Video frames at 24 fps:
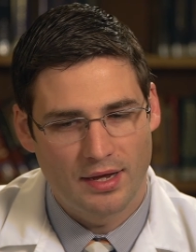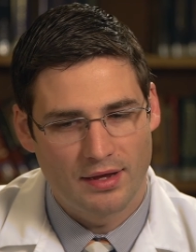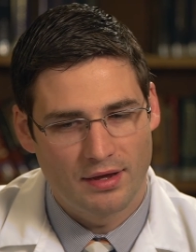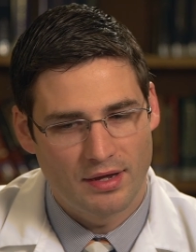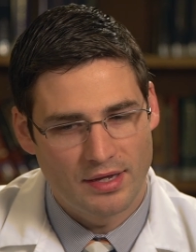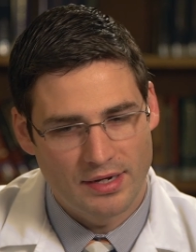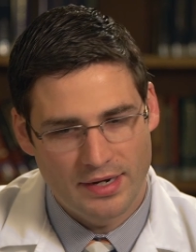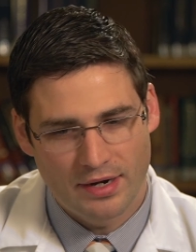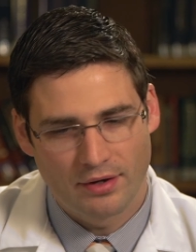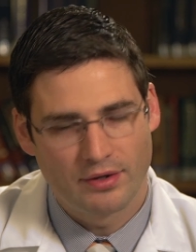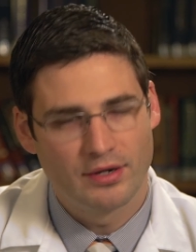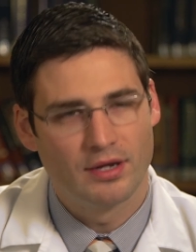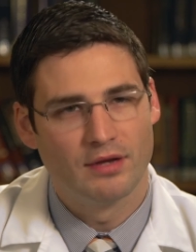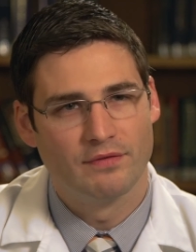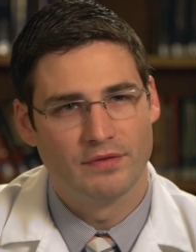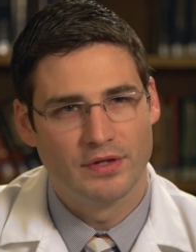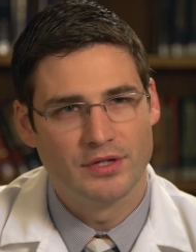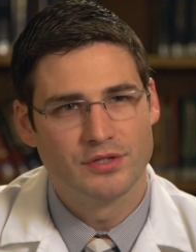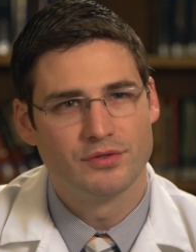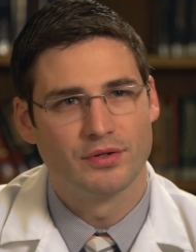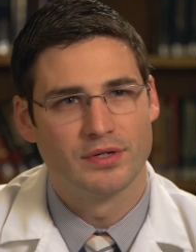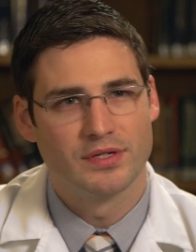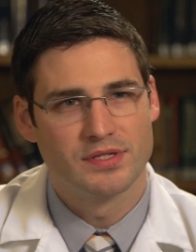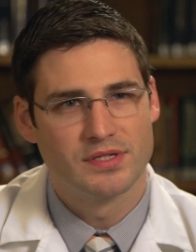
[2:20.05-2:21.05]
an area of
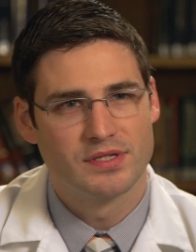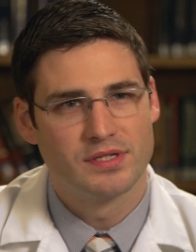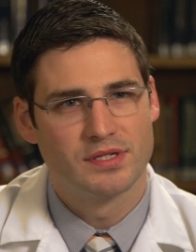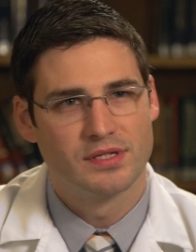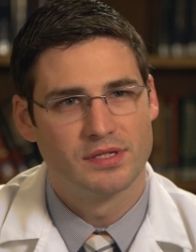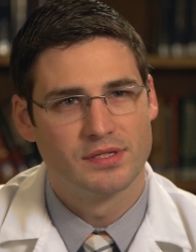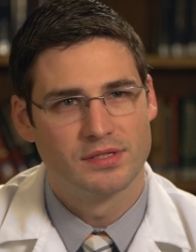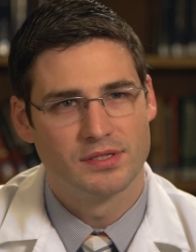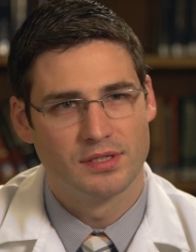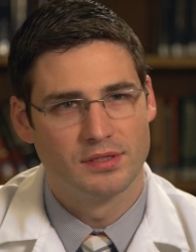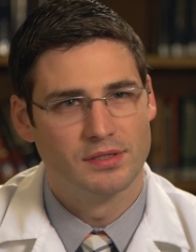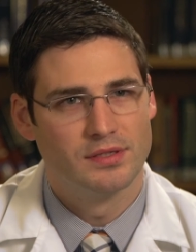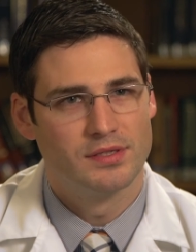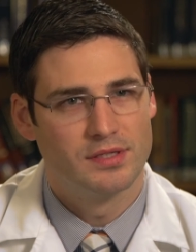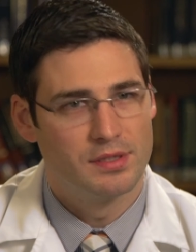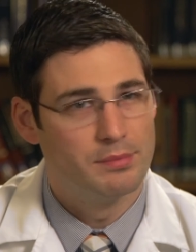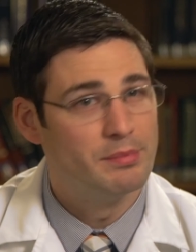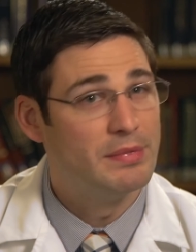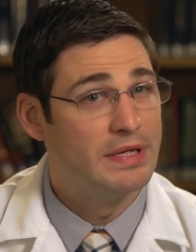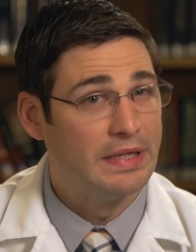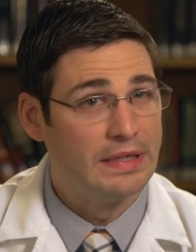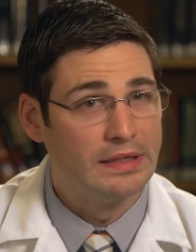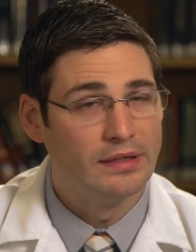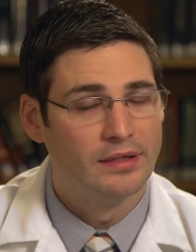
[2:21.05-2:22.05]
interest to, to
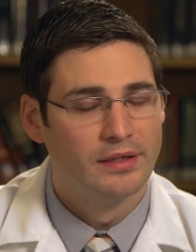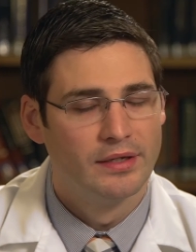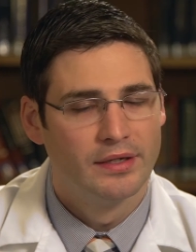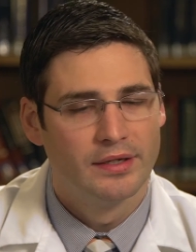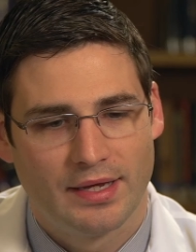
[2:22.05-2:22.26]
me.